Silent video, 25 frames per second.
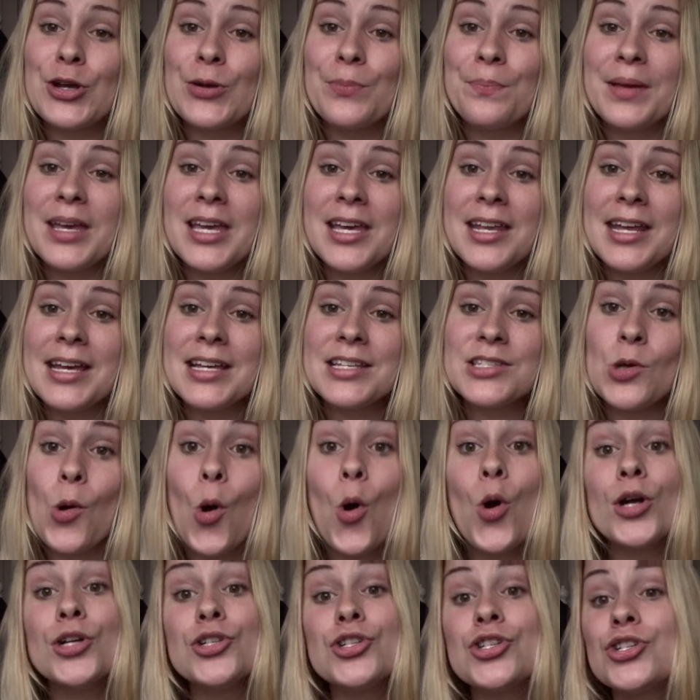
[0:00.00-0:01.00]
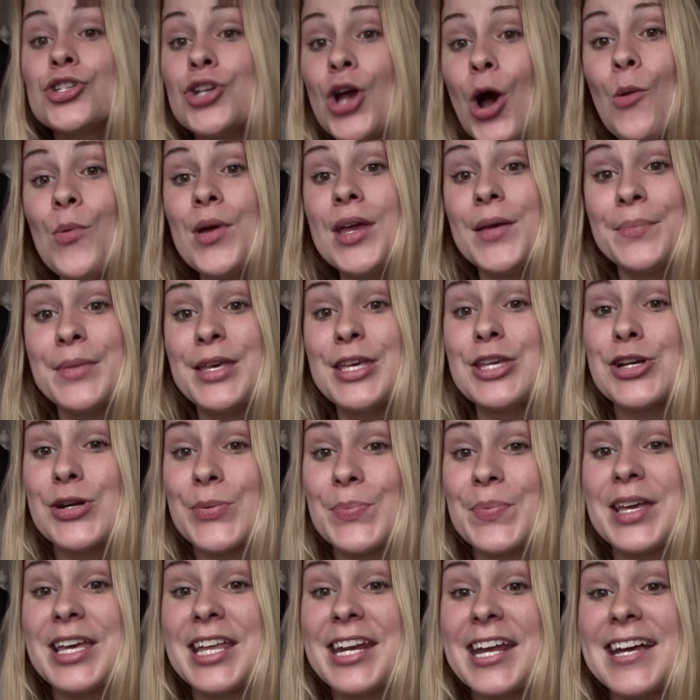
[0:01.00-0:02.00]
your penis or showing me
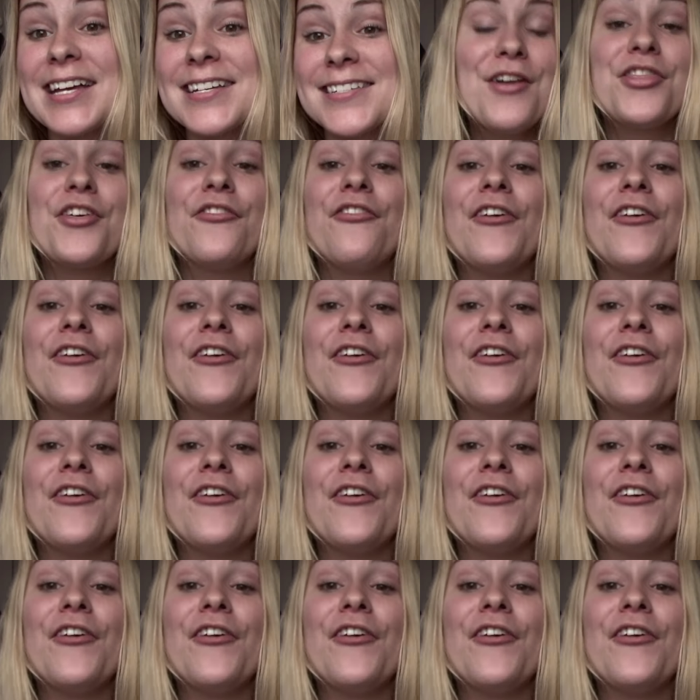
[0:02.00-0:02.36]
your penis.